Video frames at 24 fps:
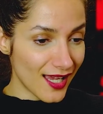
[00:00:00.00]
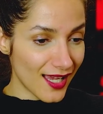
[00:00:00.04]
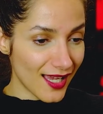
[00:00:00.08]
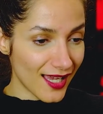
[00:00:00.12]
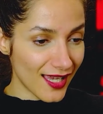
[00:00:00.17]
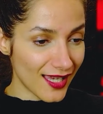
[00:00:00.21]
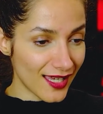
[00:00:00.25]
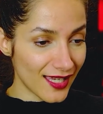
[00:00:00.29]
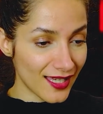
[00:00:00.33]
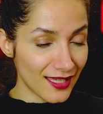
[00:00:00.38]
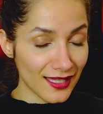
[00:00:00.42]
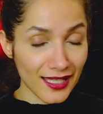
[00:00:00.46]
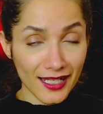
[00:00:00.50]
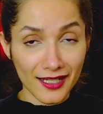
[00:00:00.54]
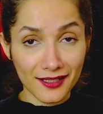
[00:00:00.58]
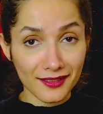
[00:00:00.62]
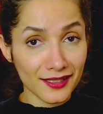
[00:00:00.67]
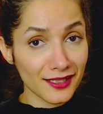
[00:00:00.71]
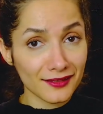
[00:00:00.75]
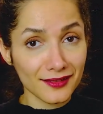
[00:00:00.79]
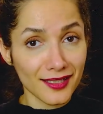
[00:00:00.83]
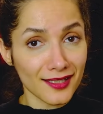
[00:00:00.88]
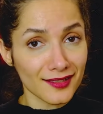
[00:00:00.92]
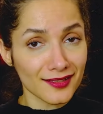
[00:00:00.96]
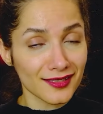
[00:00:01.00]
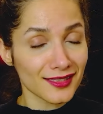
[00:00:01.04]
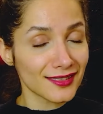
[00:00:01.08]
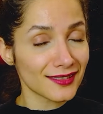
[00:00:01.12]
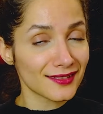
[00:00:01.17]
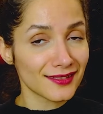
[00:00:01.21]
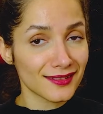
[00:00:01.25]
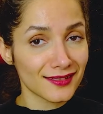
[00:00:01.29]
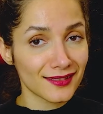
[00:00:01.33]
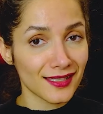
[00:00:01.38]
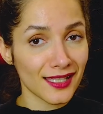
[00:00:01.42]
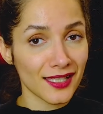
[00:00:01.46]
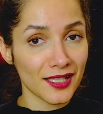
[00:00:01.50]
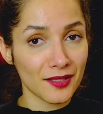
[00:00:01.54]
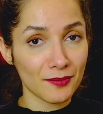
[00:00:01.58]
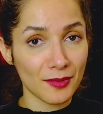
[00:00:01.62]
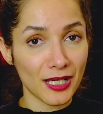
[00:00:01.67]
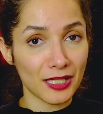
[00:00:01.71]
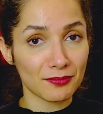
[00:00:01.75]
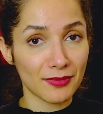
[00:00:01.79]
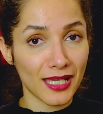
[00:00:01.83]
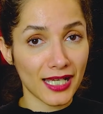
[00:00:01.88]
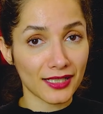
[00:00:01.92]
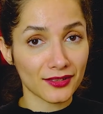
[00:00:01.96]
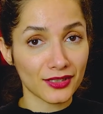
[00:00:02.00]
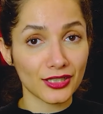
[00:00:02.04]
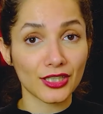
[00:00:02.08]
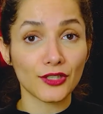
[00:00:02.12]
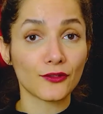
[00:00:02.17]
And I think that's it about Magna.